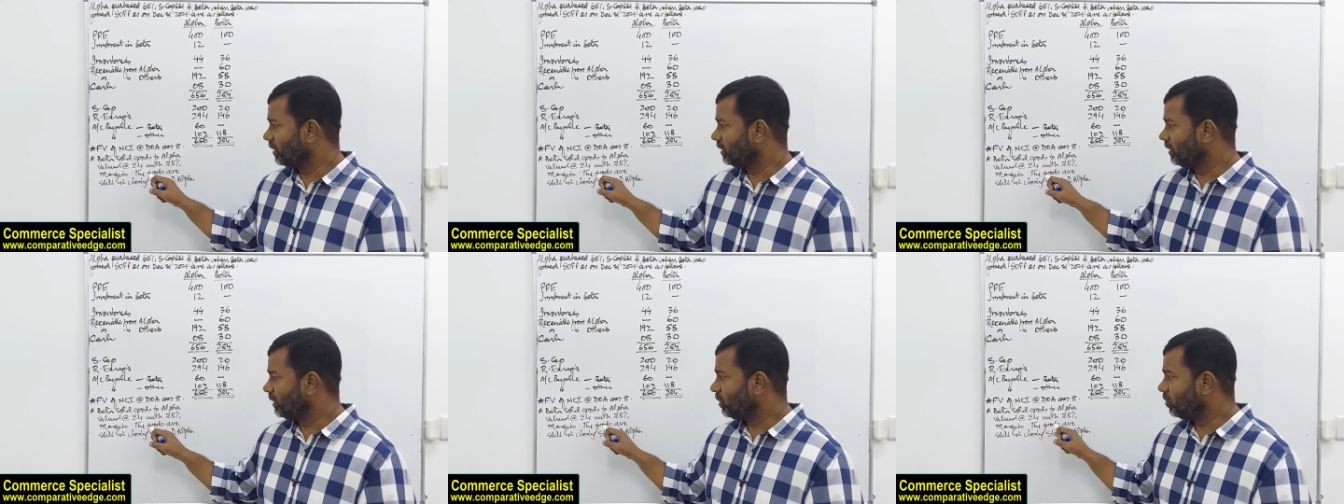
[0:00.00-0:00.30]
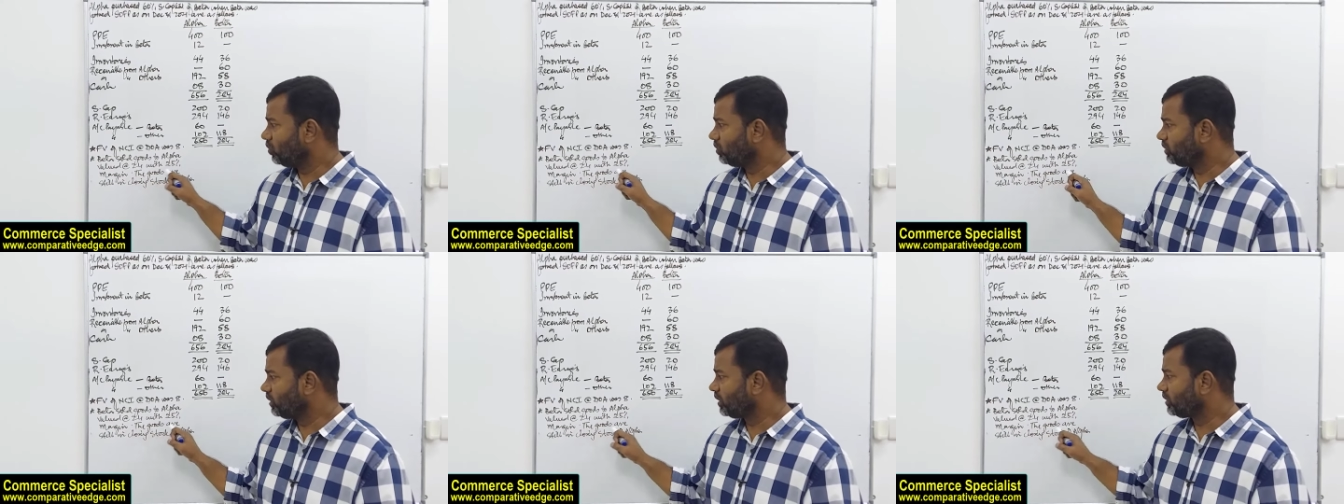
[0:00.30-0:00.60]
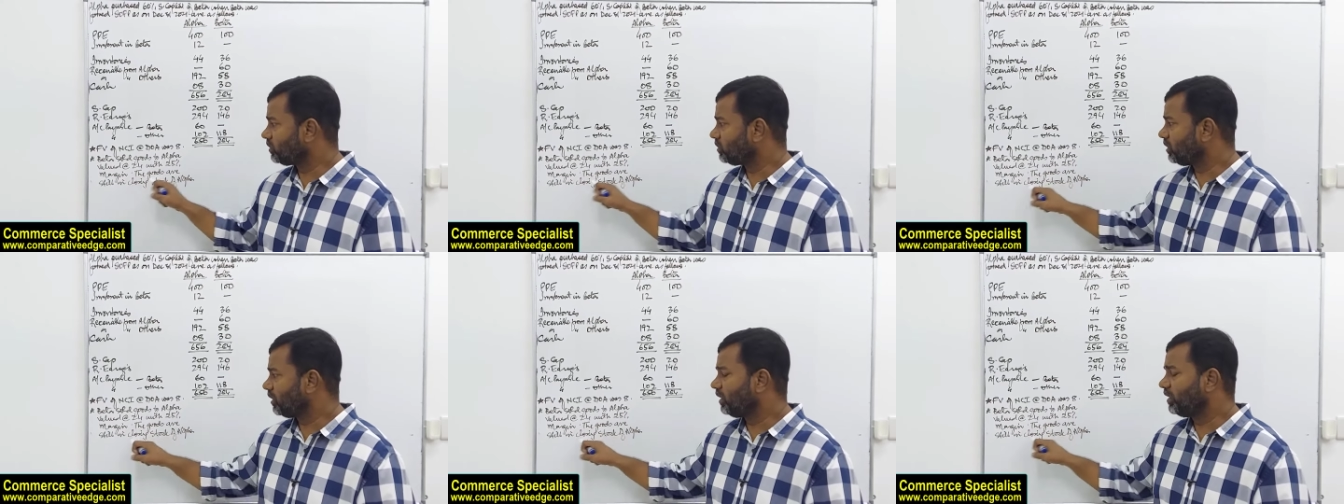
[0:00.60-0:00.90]
the goods
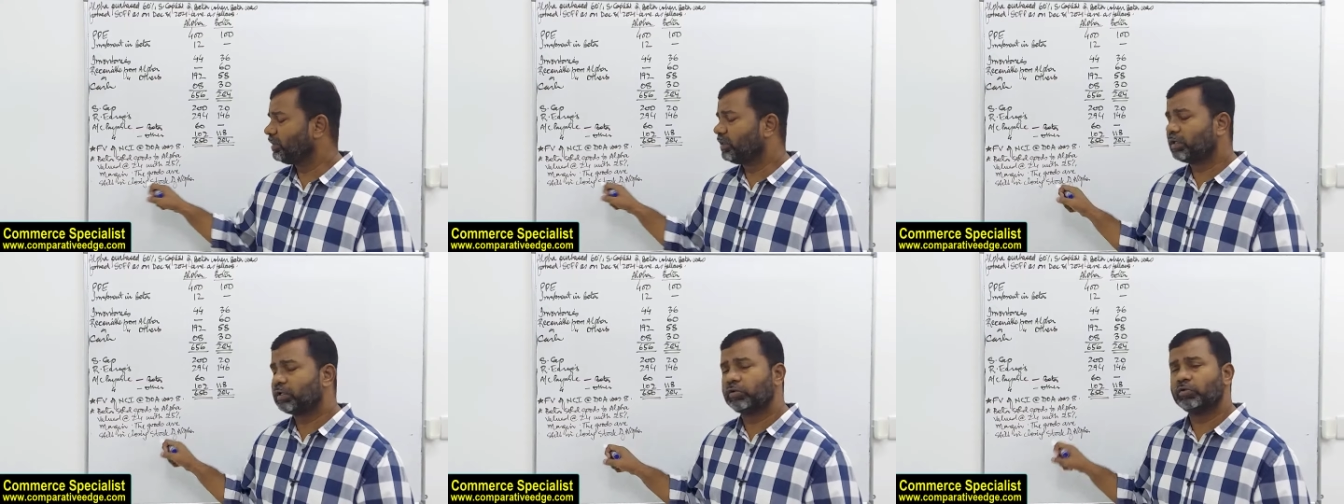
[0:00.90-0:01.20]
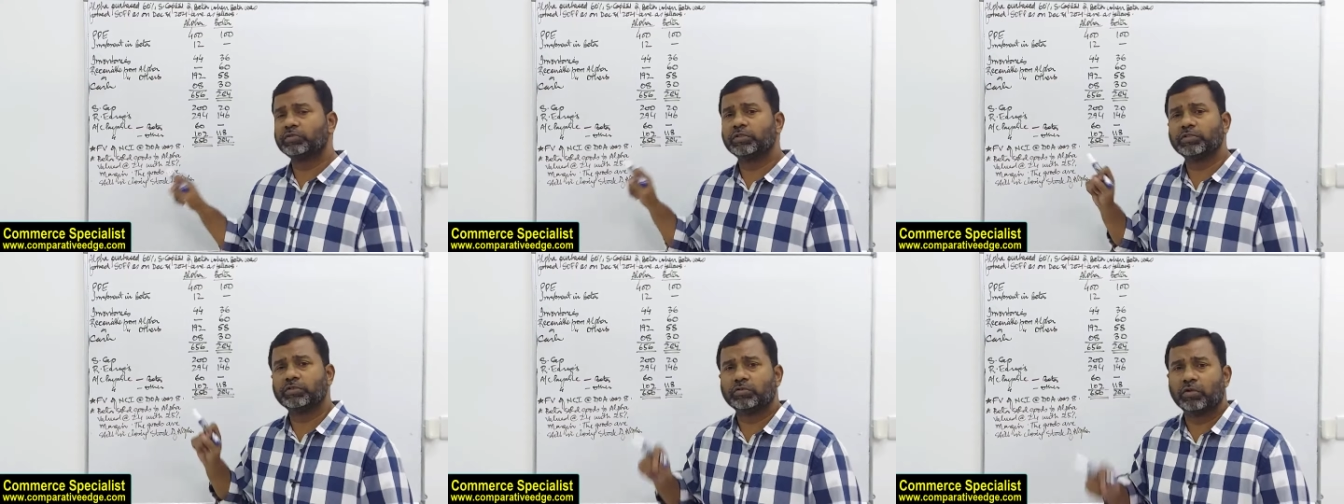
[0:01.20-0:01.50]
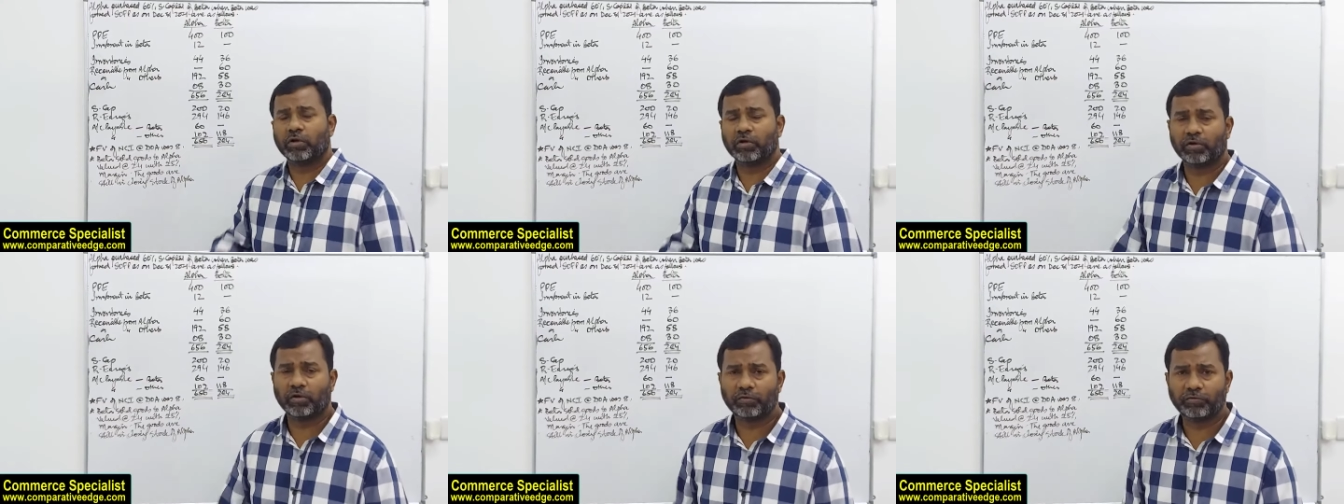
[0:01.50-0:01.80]
are still in the closing
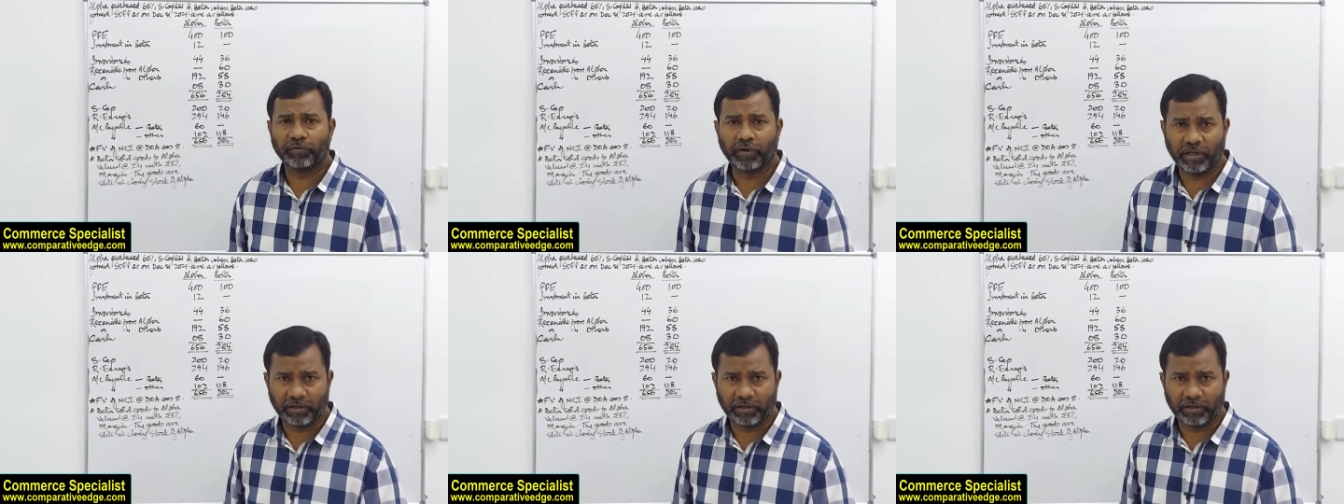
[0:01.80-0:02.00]
stock of